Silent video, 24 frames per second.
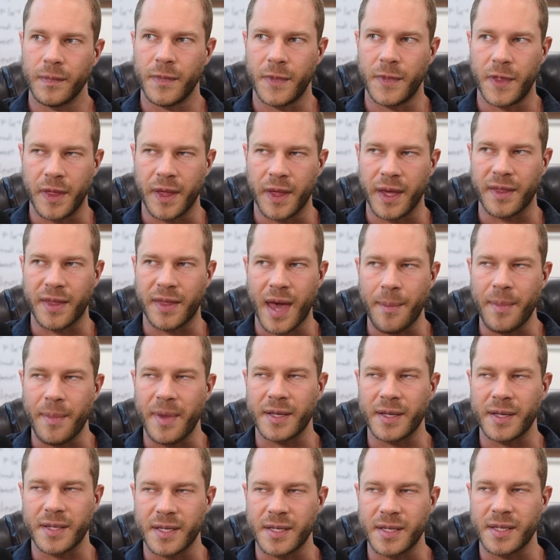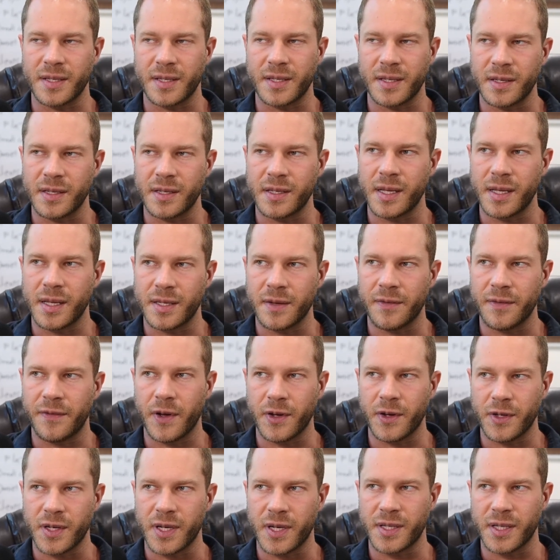like that makes sense as, as, as a
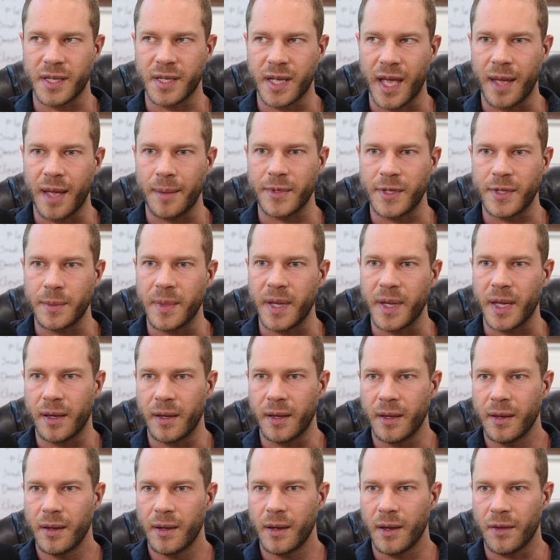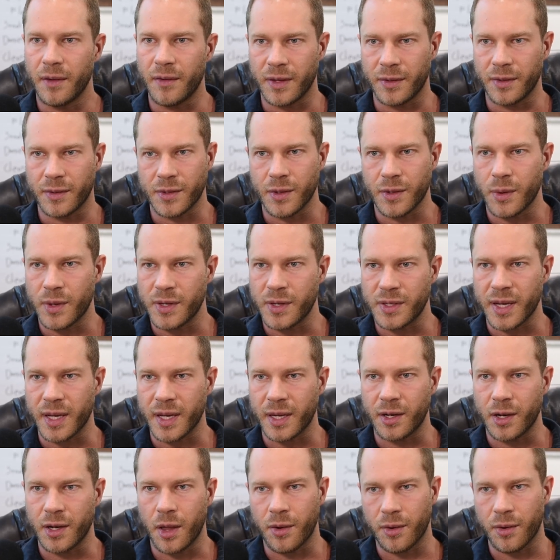function as a game to me like there's always like
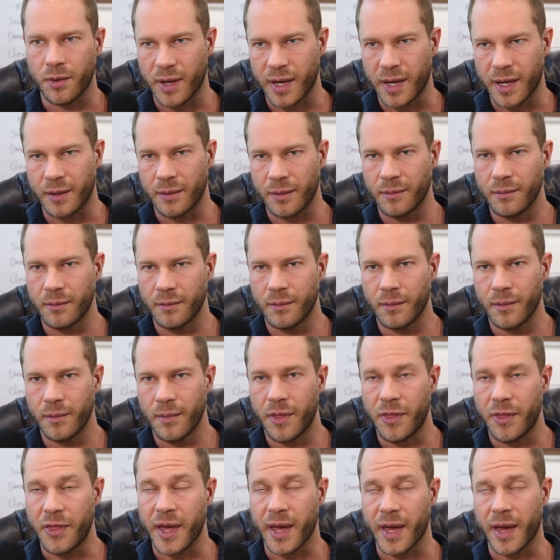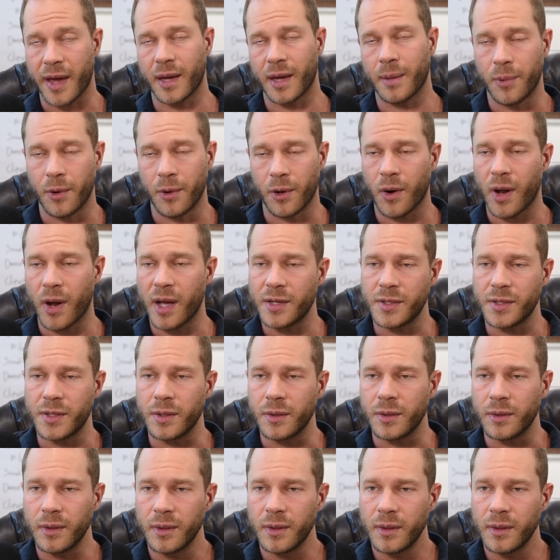another like thing i can progress to